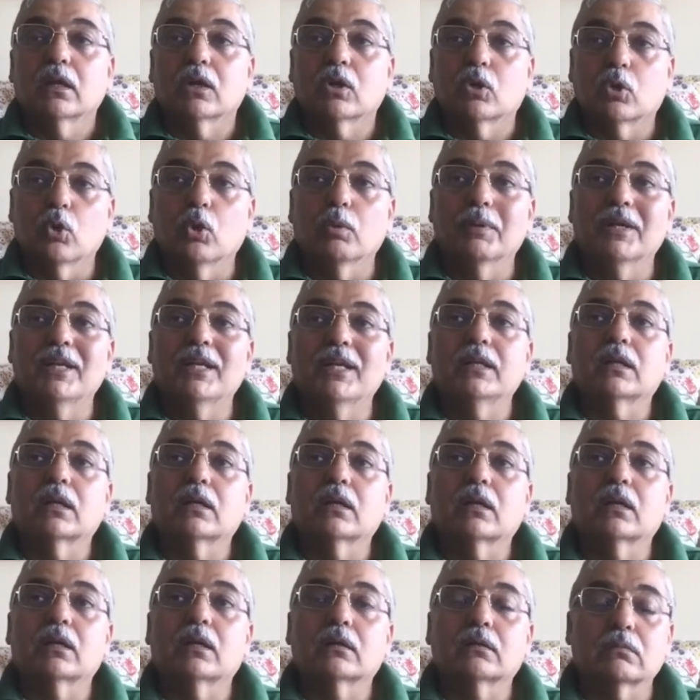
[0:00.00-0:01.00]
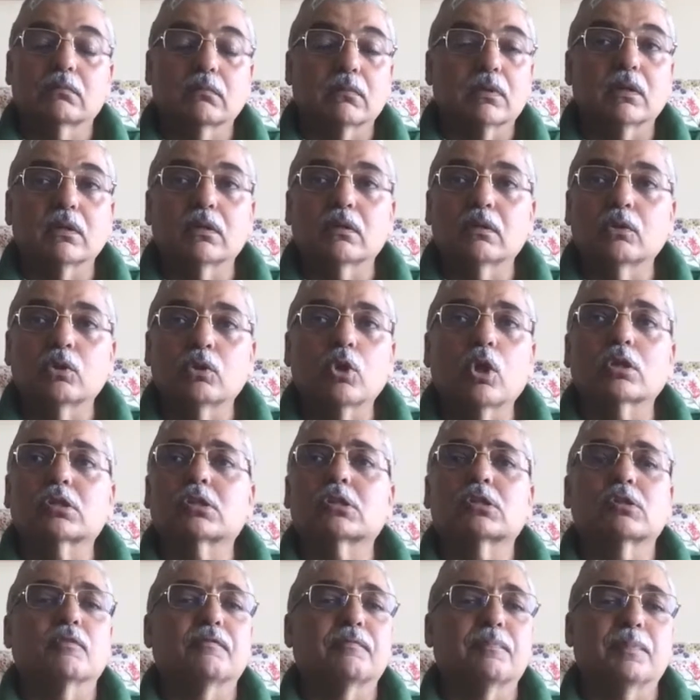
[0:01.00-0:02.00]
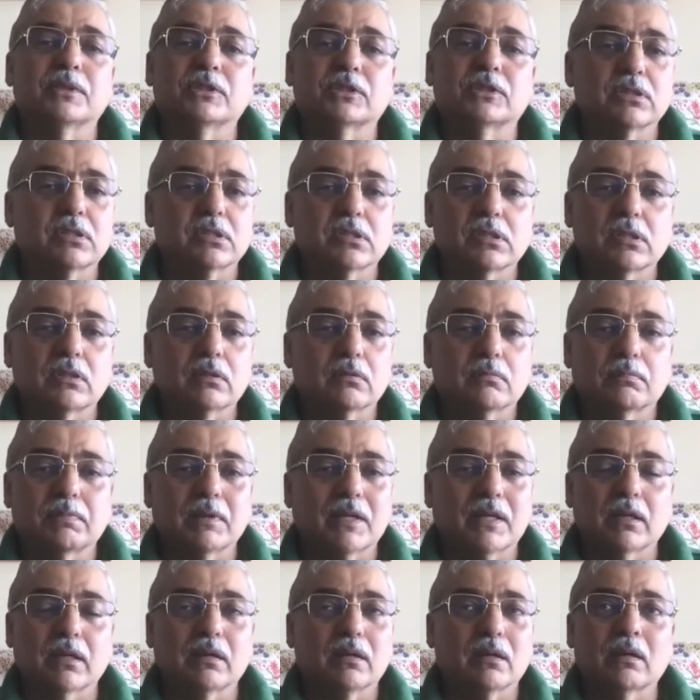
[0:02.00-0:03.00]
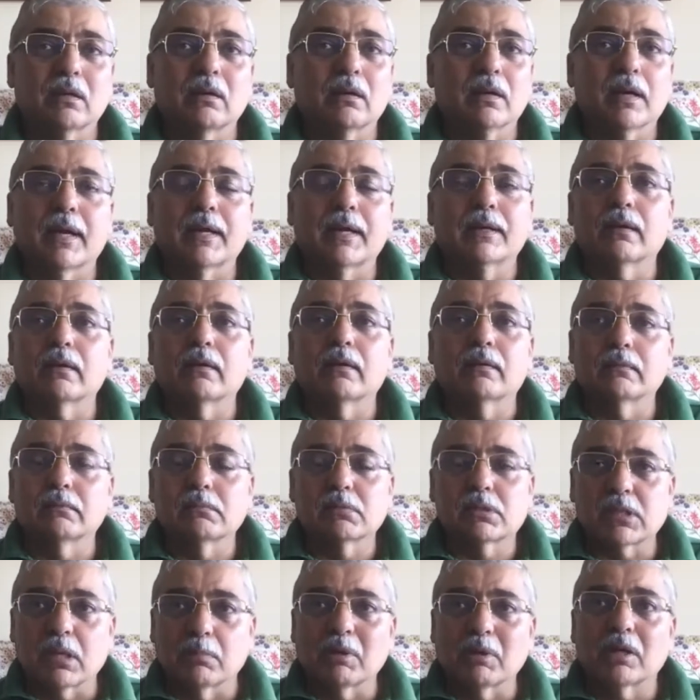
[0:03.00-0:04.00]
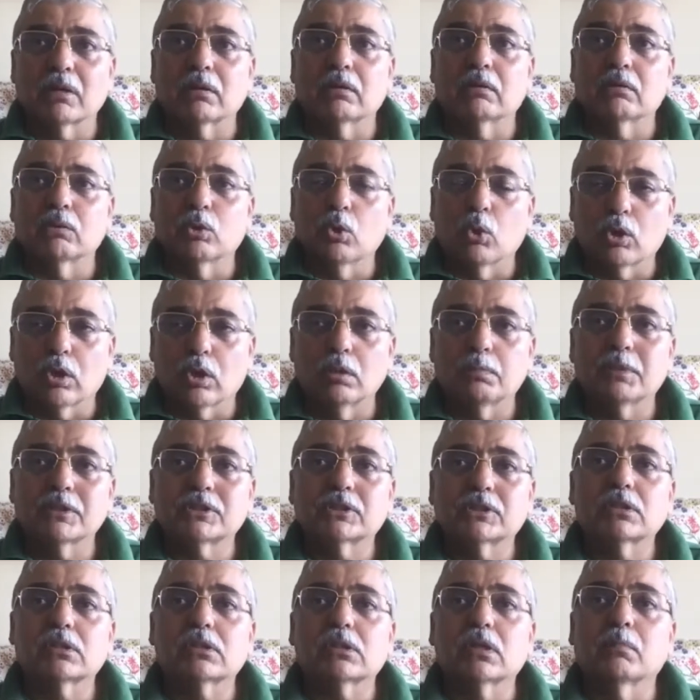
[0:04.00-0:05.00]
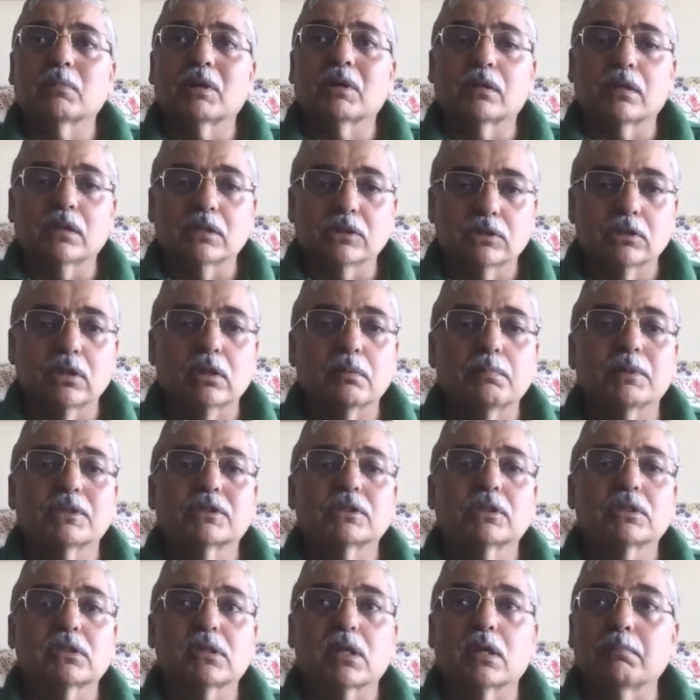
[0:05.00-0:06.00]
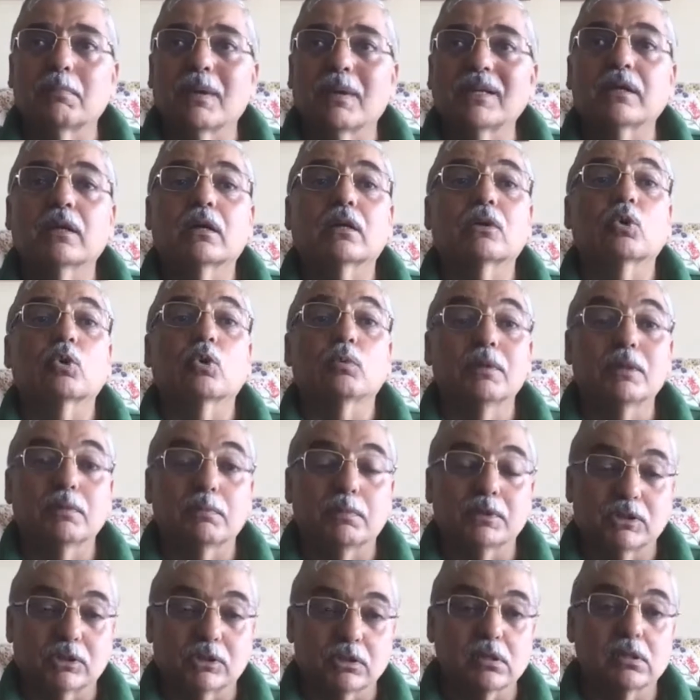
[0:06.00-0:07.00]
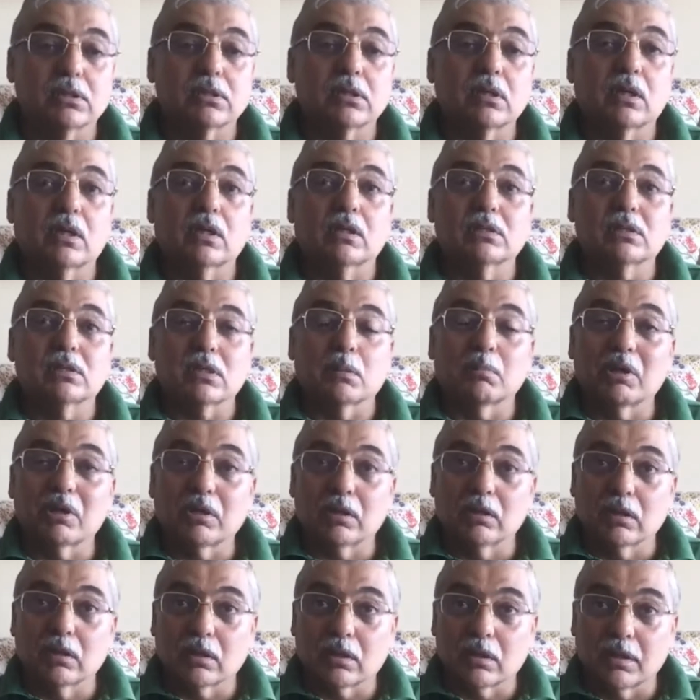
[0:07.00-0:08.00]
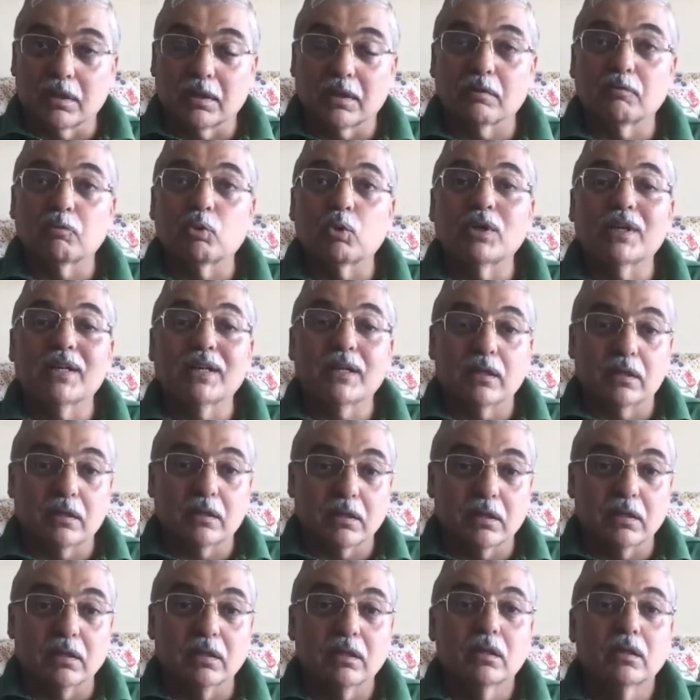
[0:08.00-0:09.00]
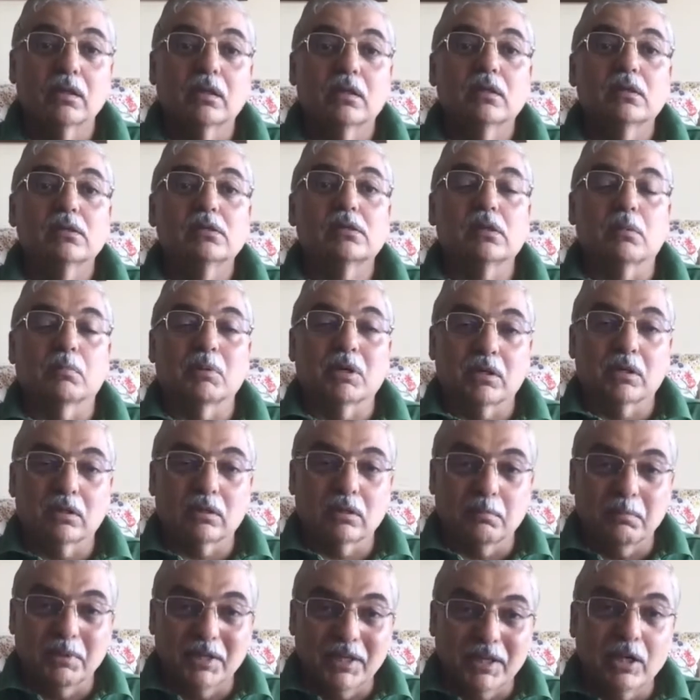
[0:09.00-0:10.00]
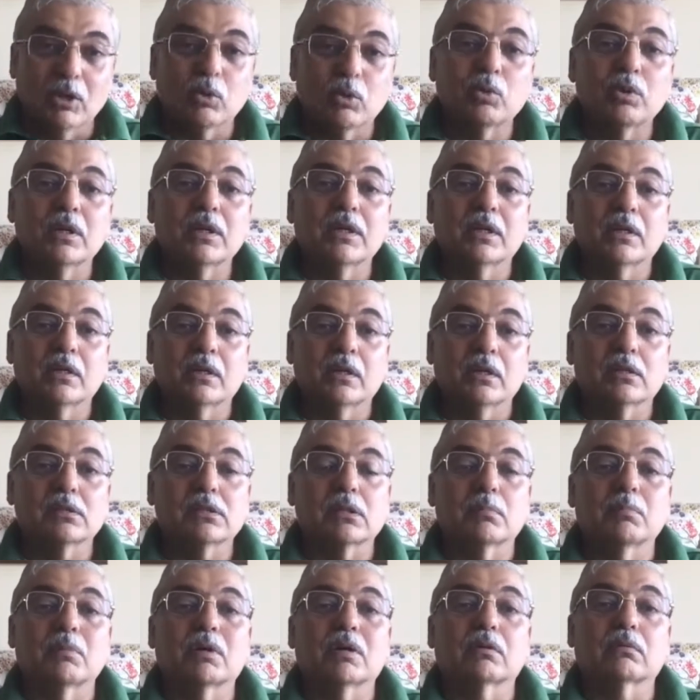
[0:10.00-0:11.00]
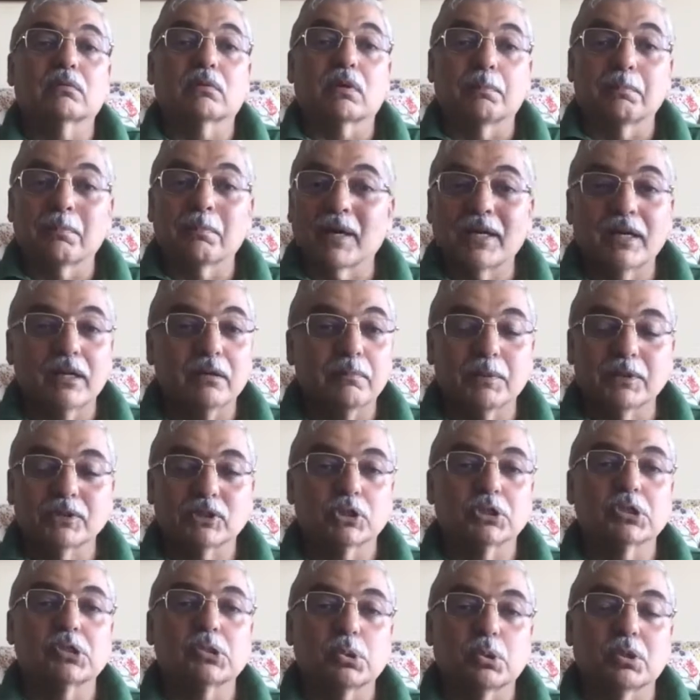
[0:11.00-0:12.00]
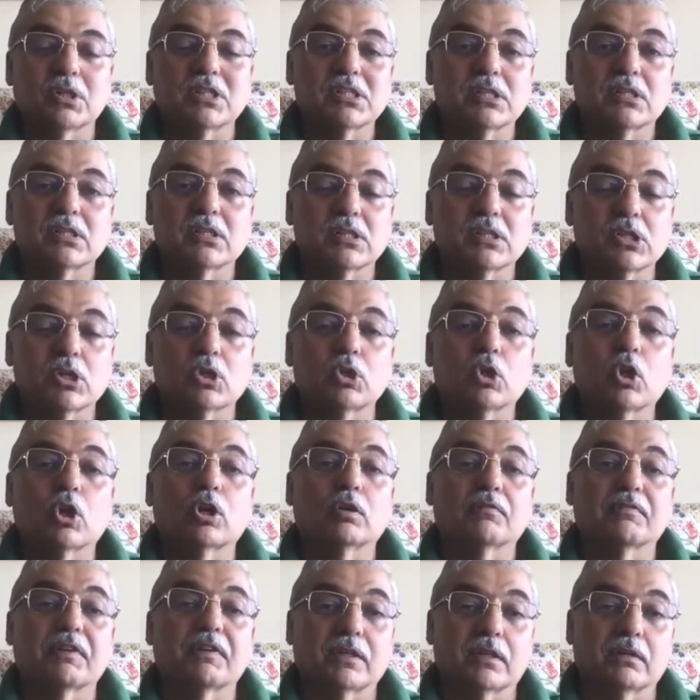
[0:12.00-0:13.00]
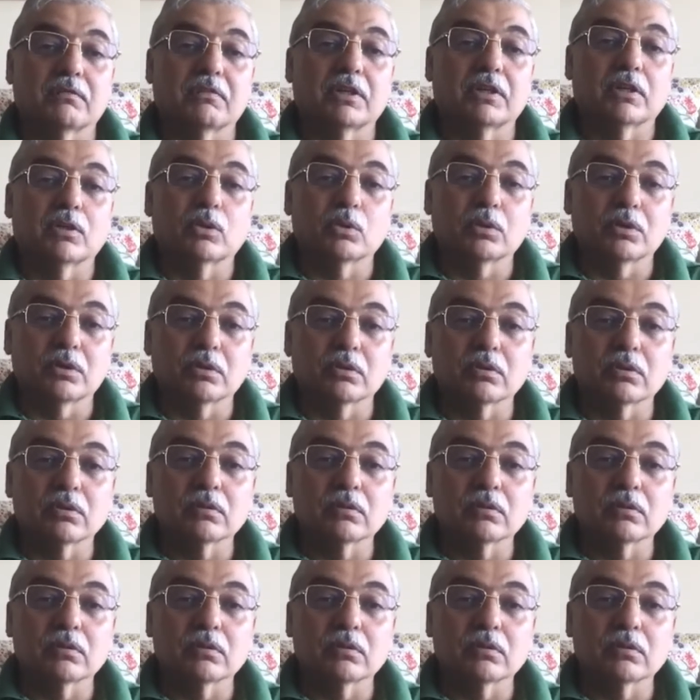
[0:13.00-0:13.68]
globally there are lots of pitches in play, and some are local pitches, some are regional pitches, and many are global pitches. Some are in the creative only area, some are in the media only area, some are combined pitches. So there's a lot of activity going on.